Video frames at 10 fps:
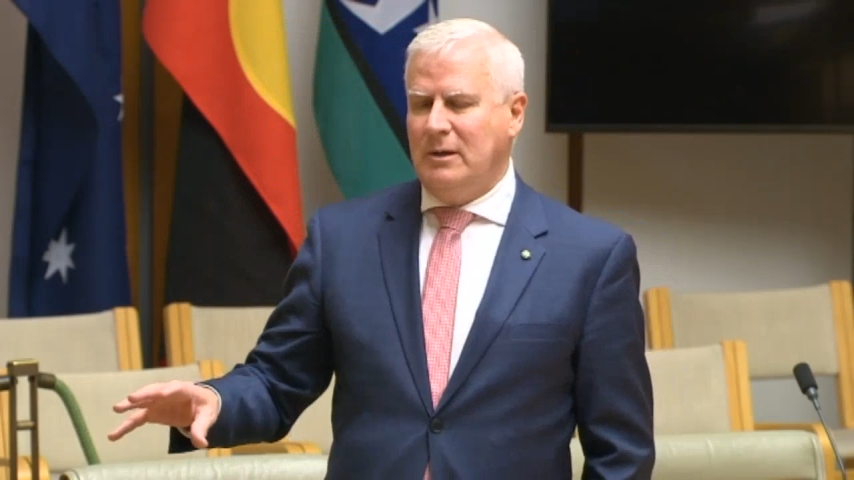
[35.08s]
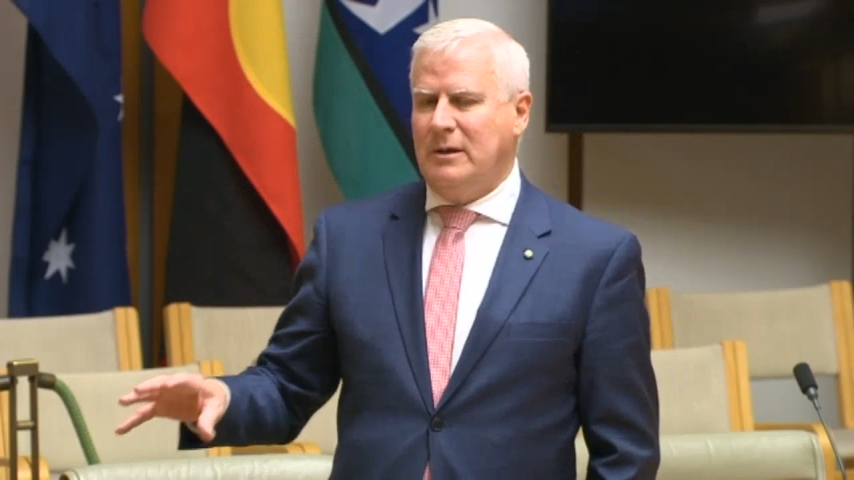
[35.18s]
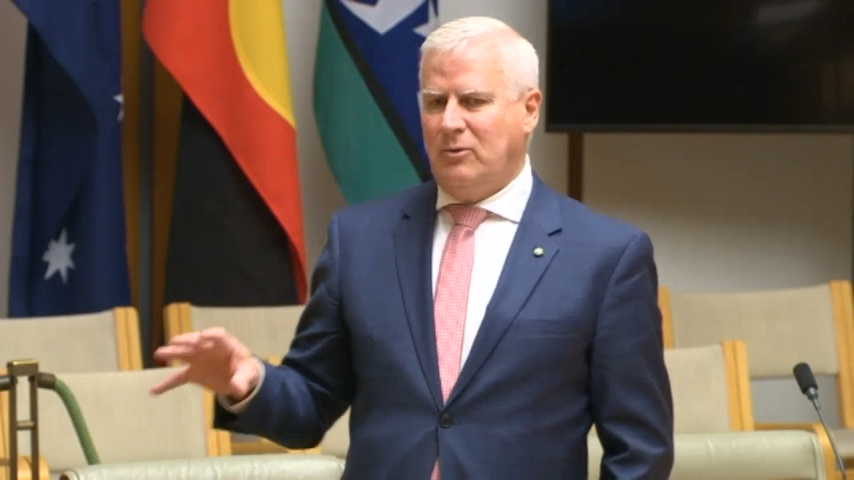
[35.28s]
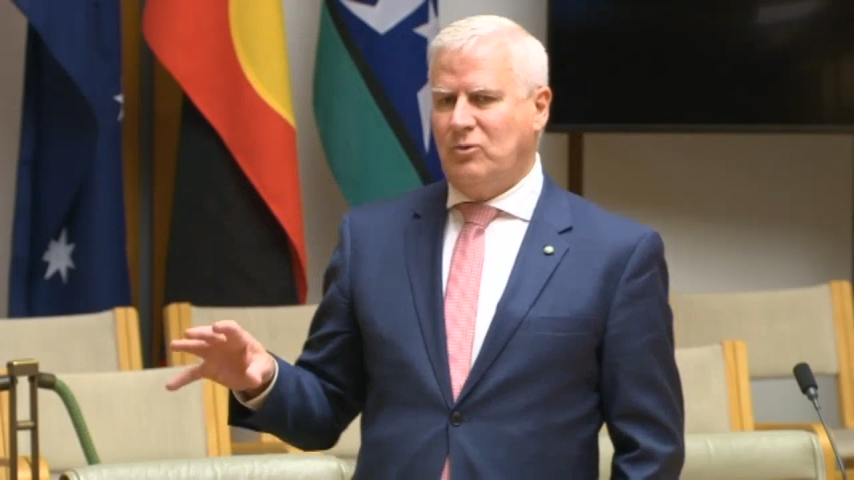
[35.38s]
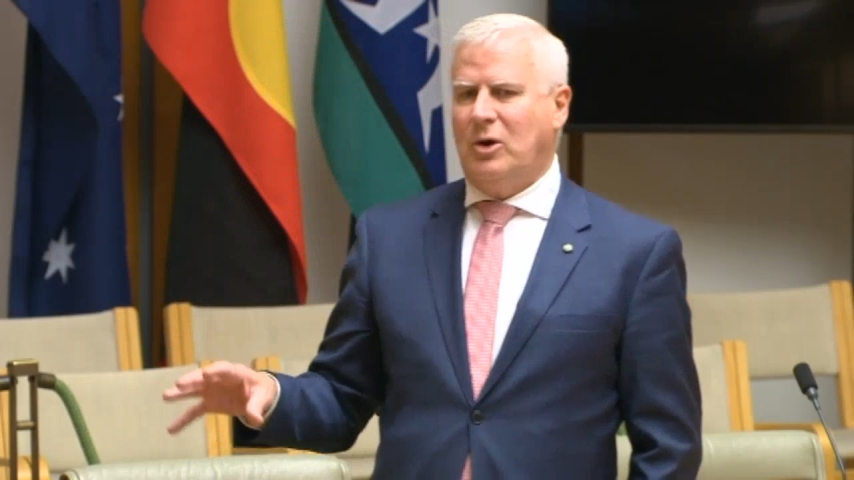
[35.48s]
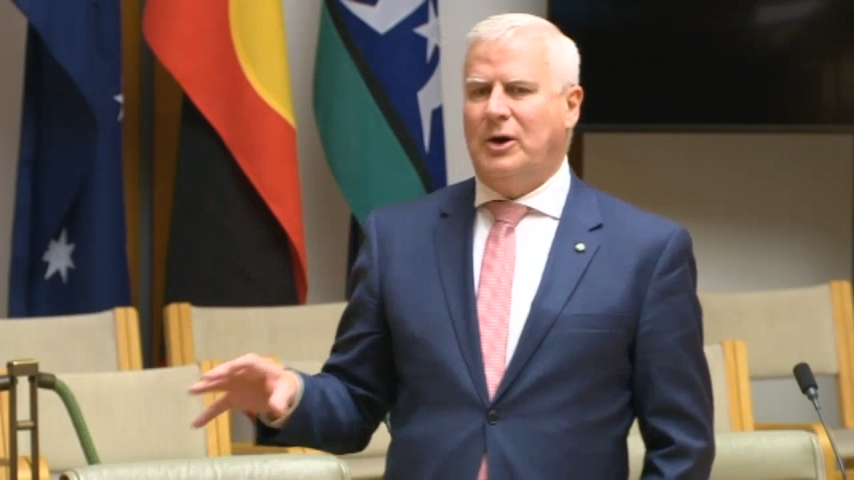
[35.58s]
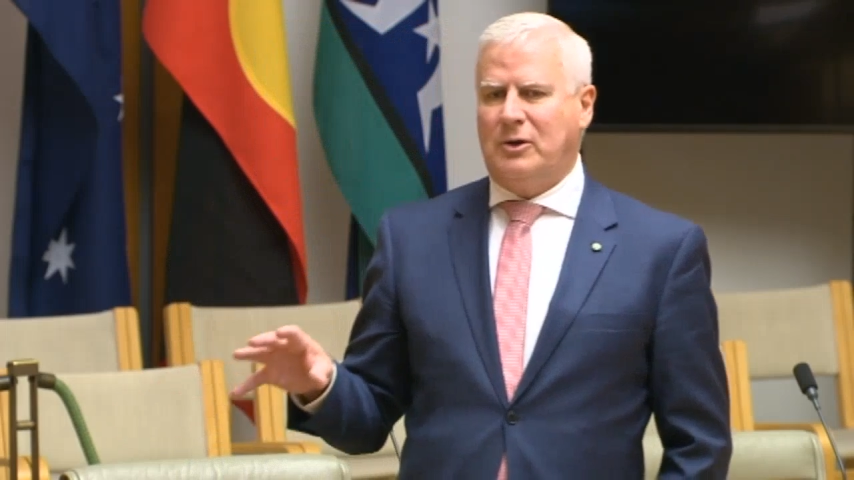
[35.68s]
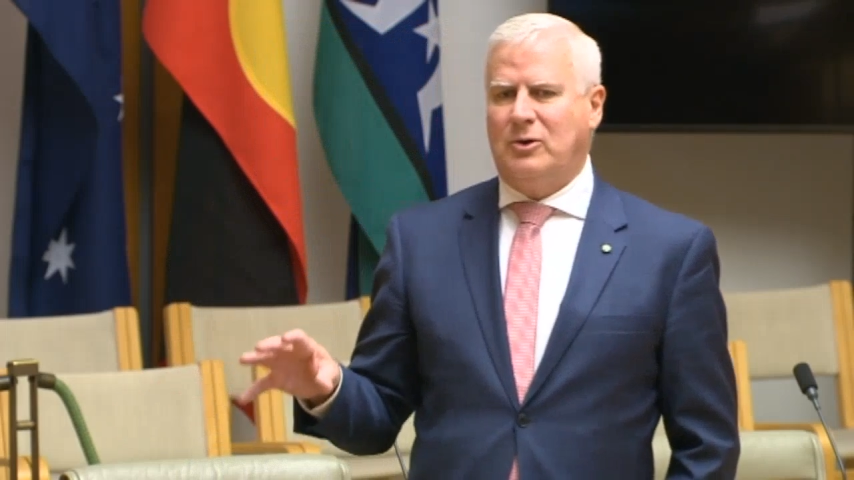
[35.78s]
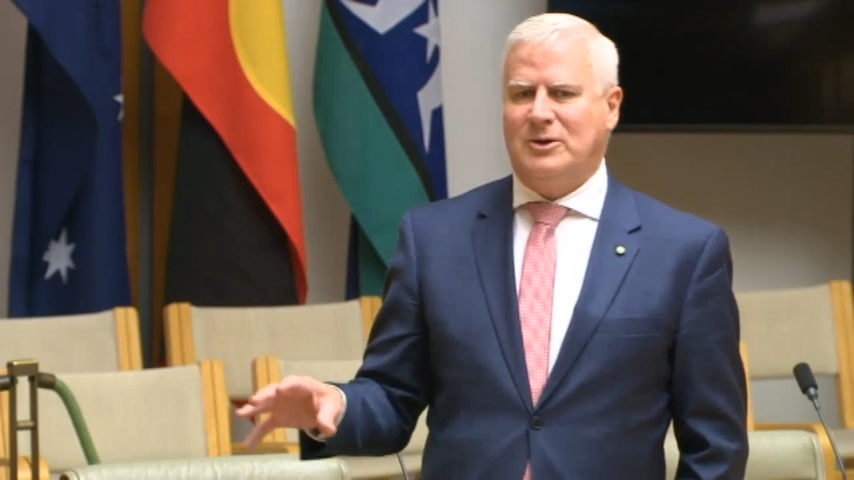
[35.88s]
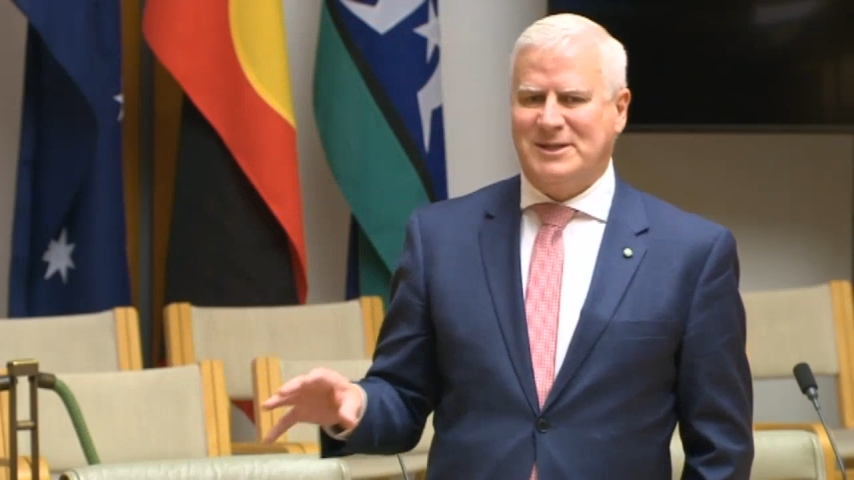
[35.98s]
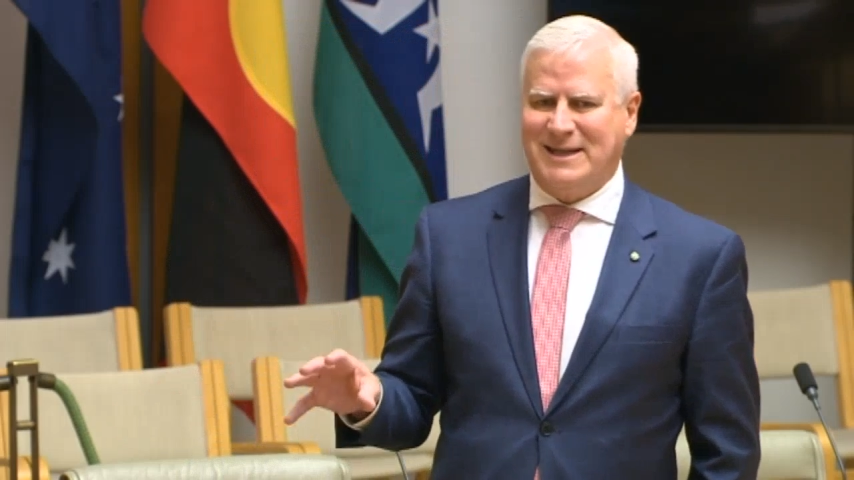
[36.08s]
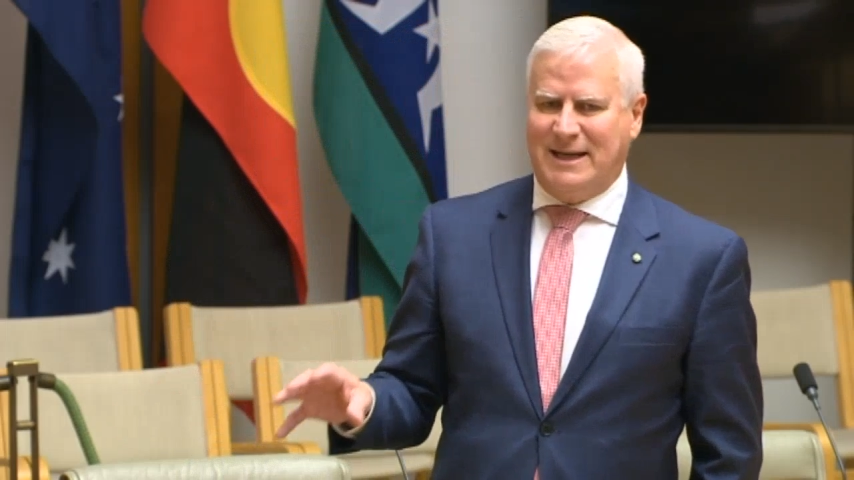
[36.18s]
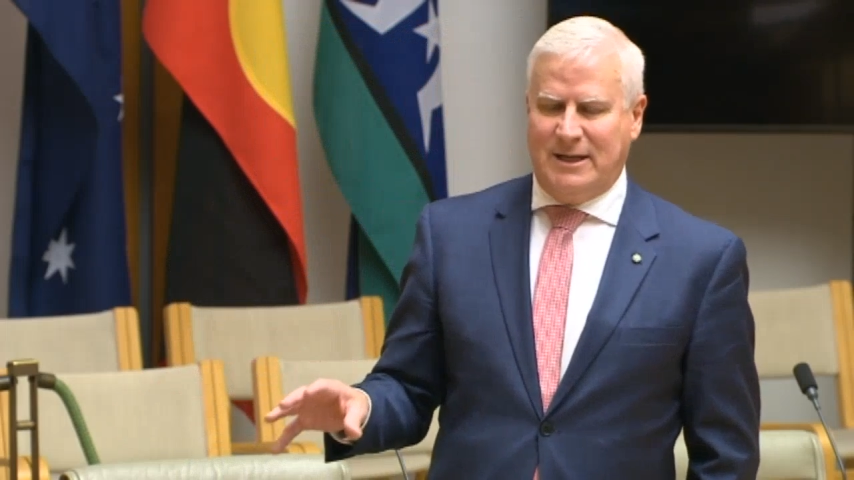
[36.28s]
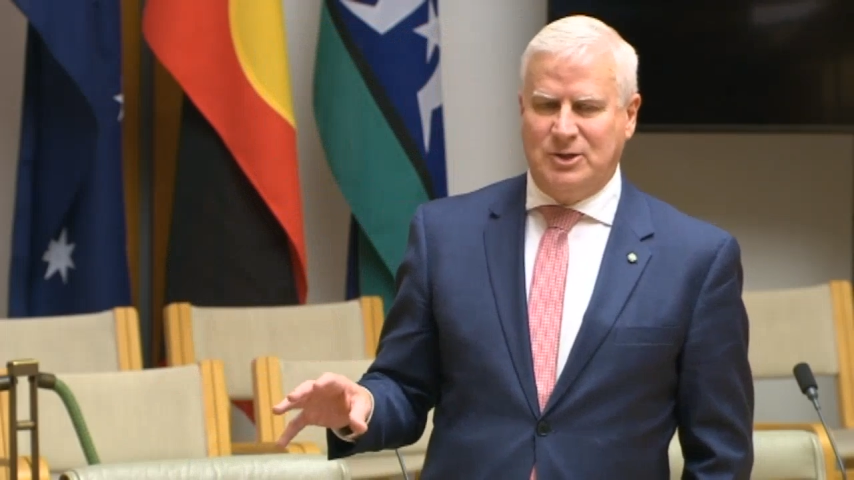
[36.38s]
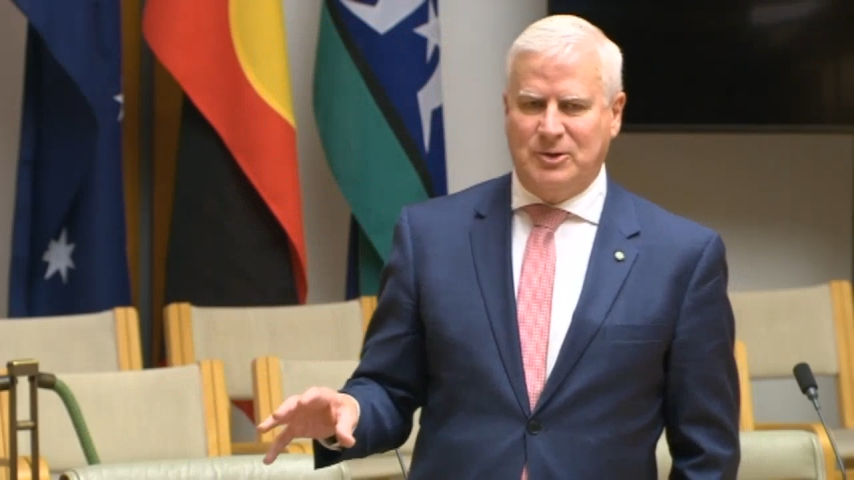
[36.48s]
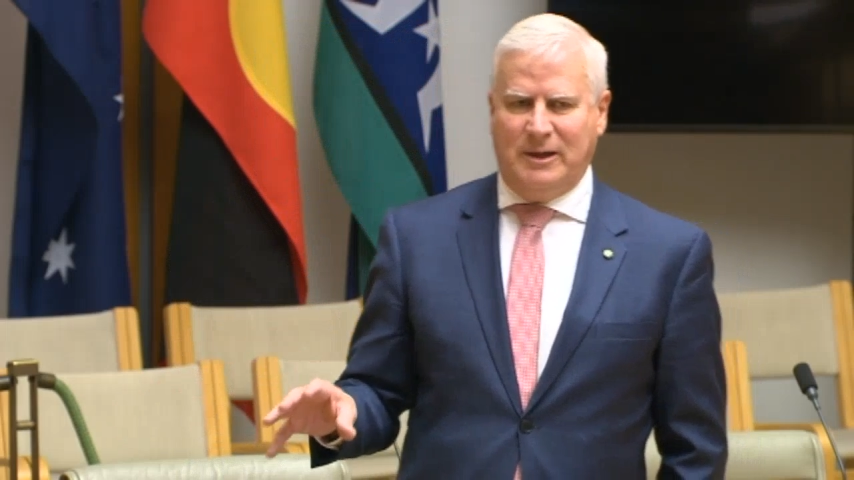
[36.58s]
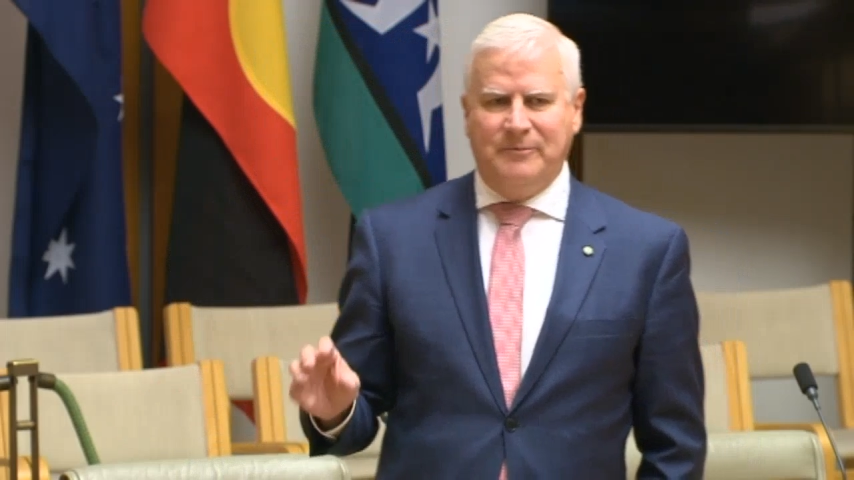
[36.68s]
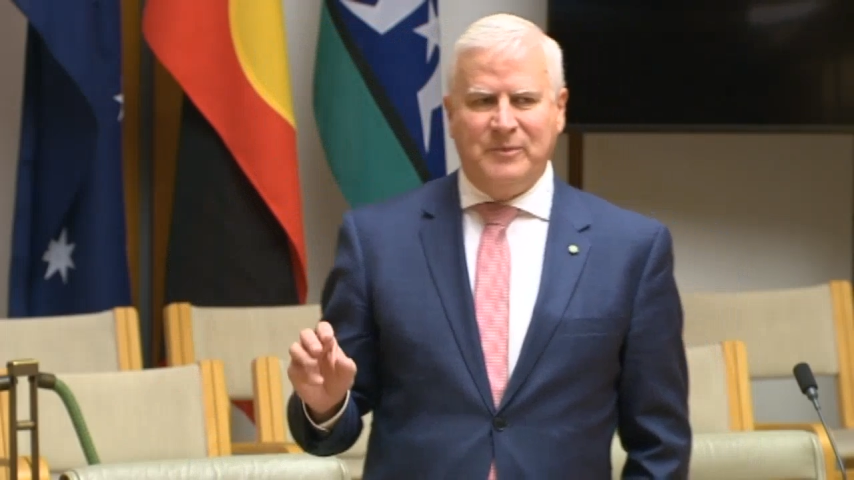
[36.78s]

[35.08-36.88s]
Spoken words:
that right across the country,